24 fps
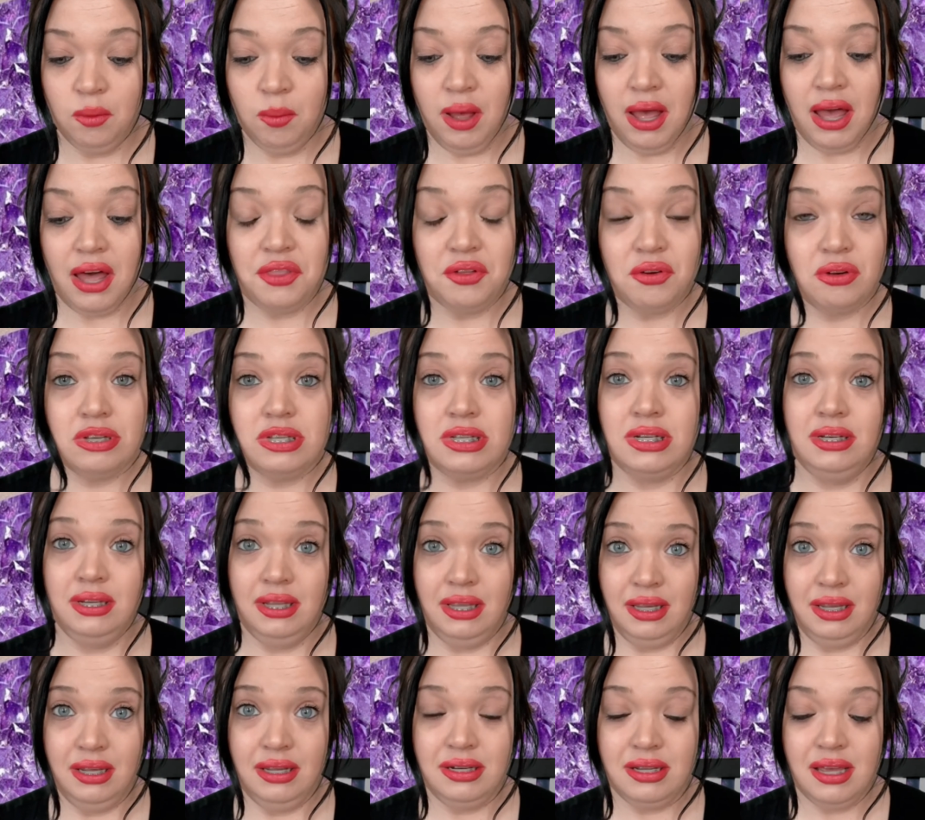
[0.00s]
what others
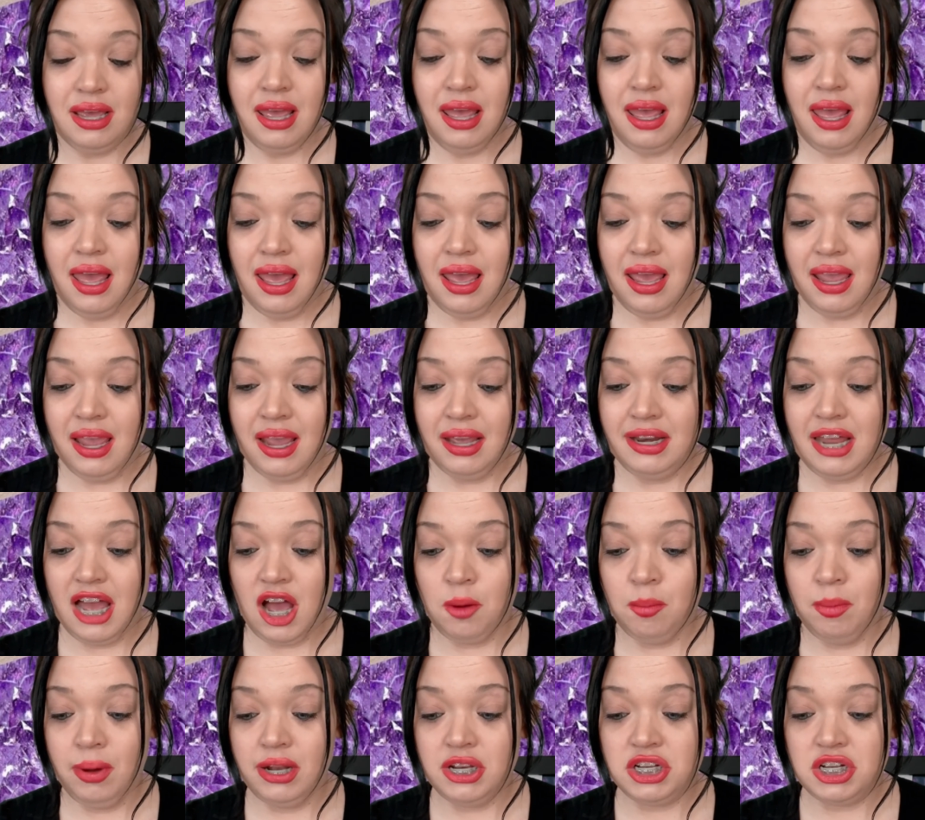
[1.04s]
need and how
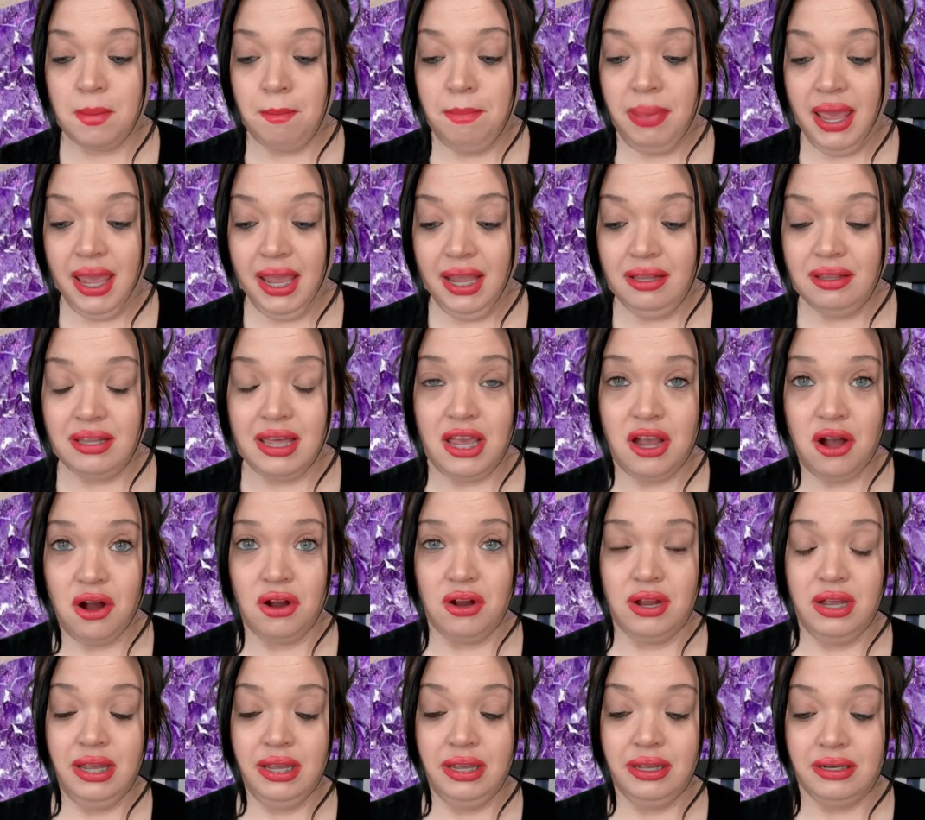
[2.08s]
much pain they
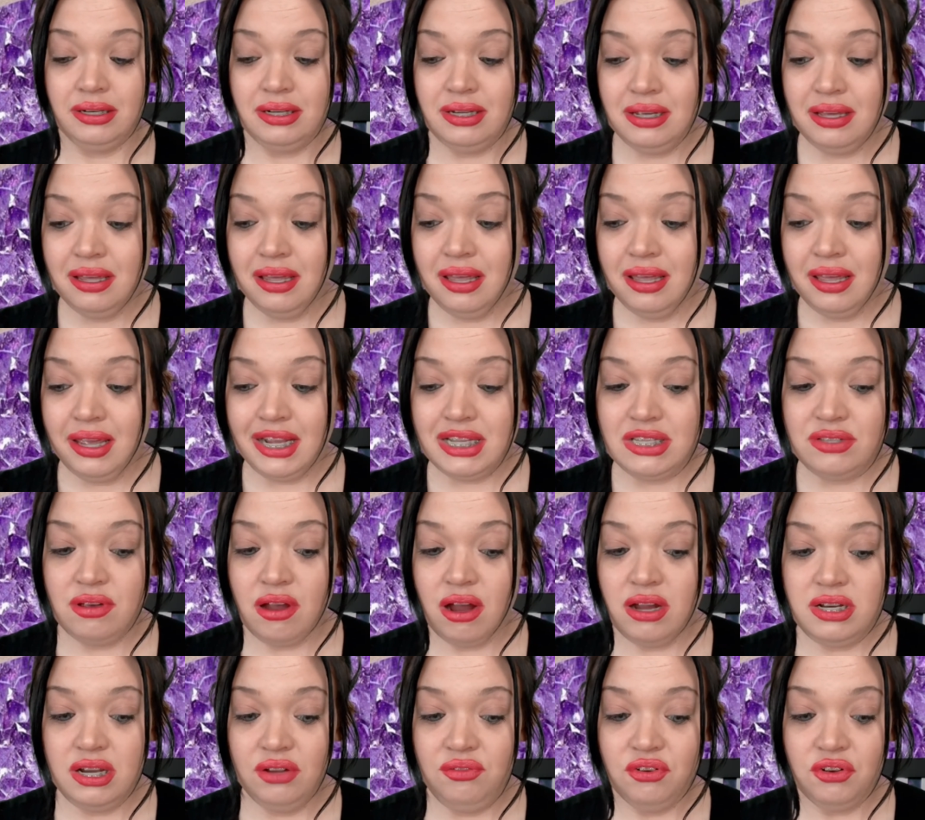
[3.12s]
are in, it's
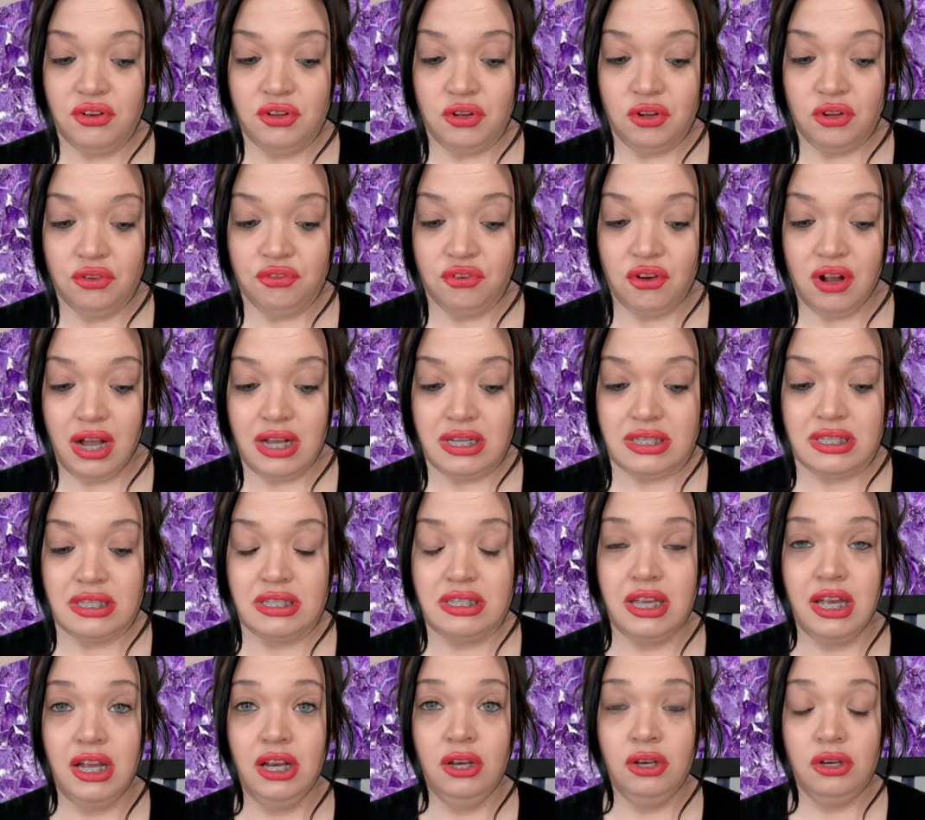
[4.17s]
very difficult for us to
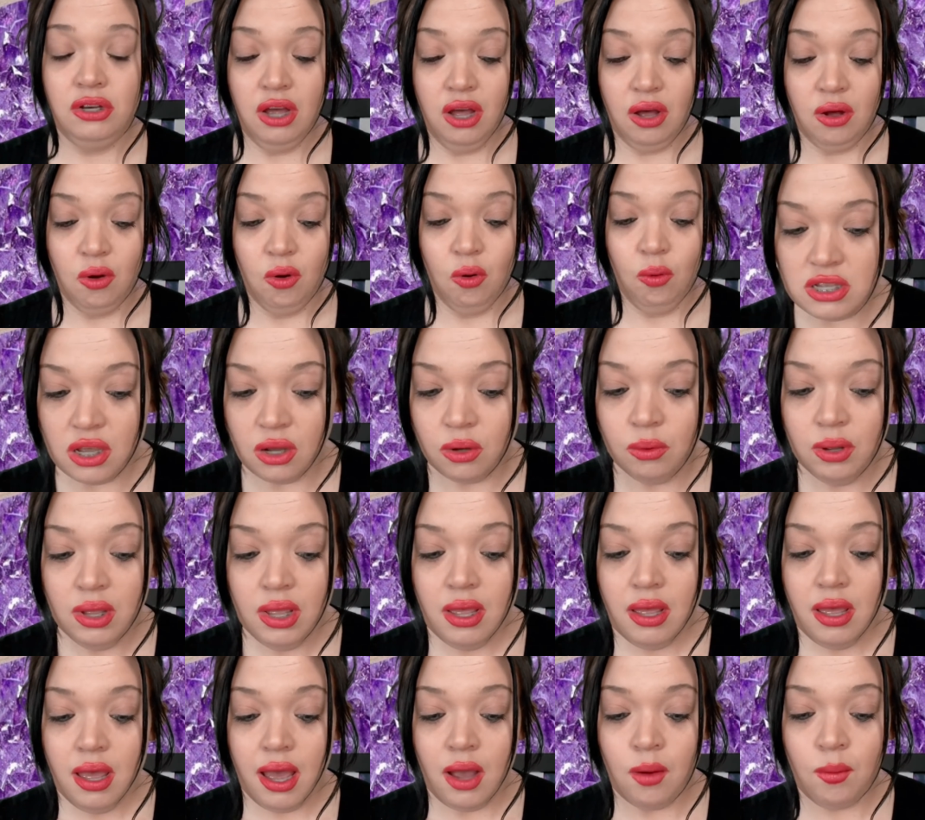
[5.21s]
say no. So
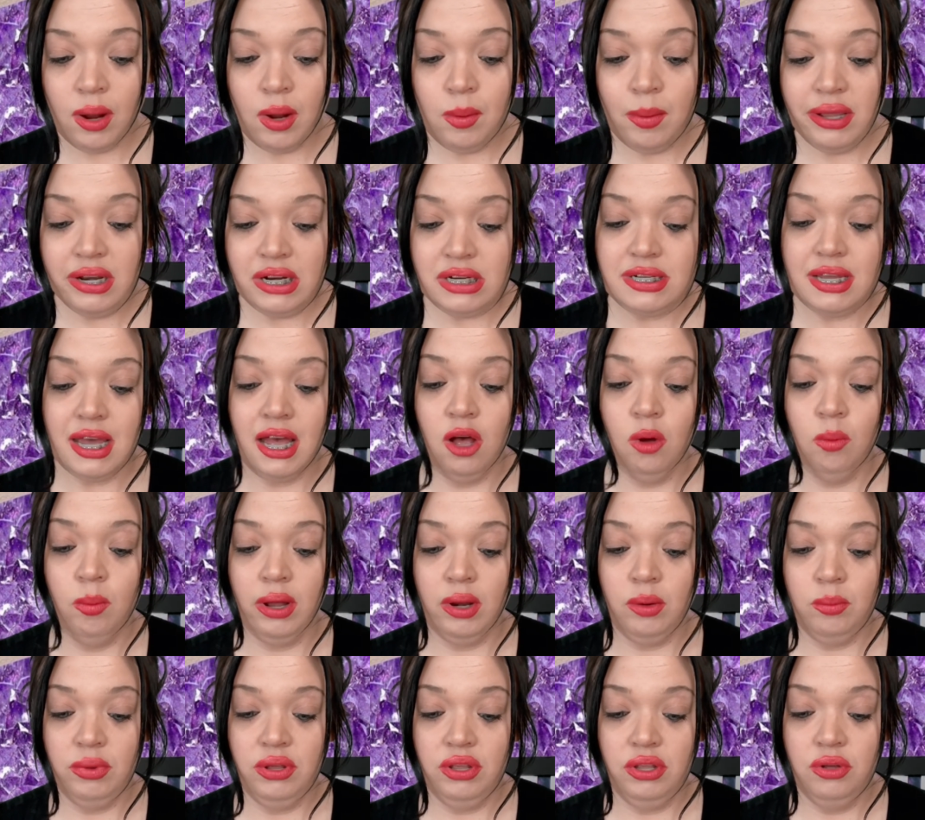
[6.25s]
a great way to tell
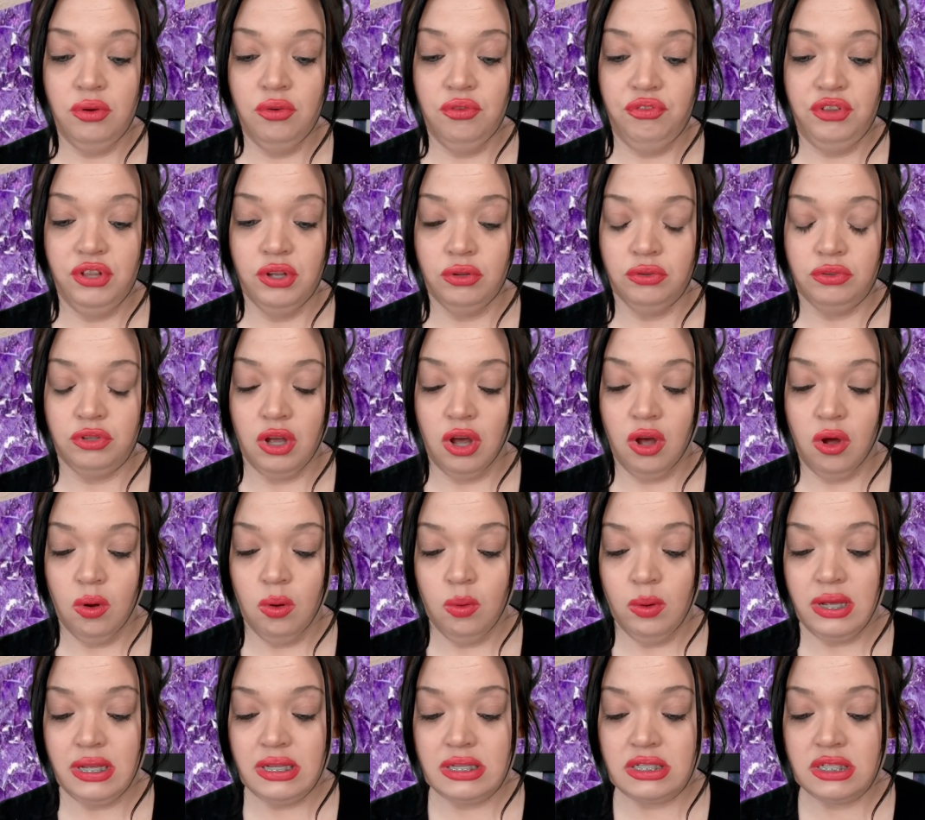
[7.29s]
when you feel
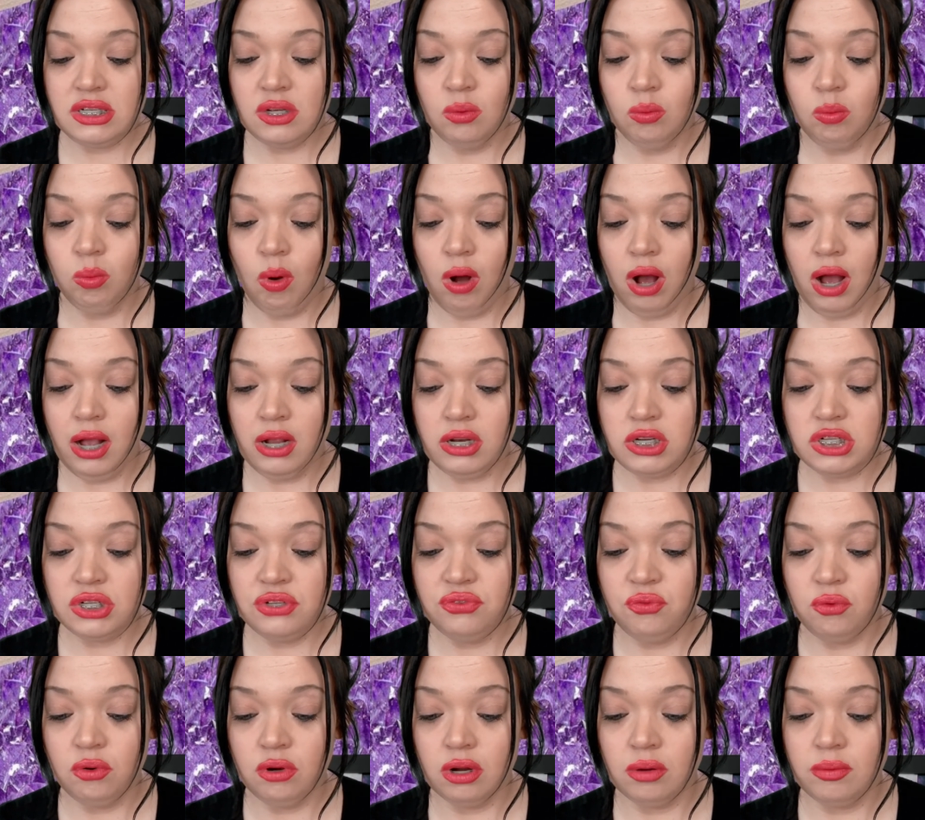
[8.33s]
no is to watch
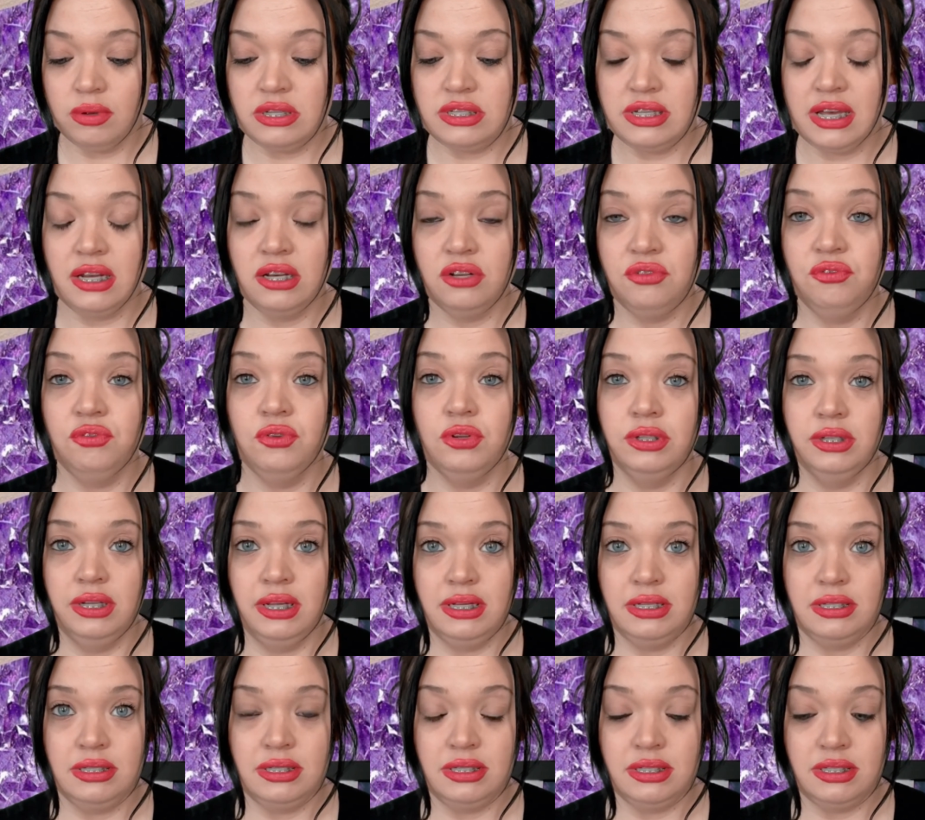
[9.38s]
for
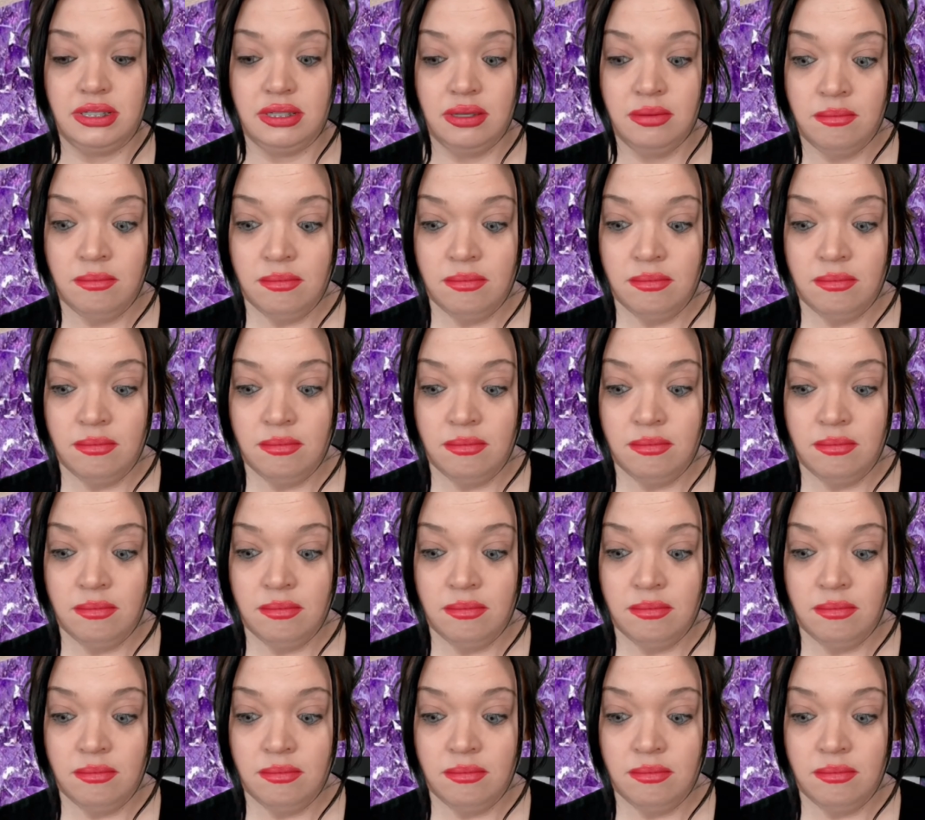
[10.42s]
resentfulness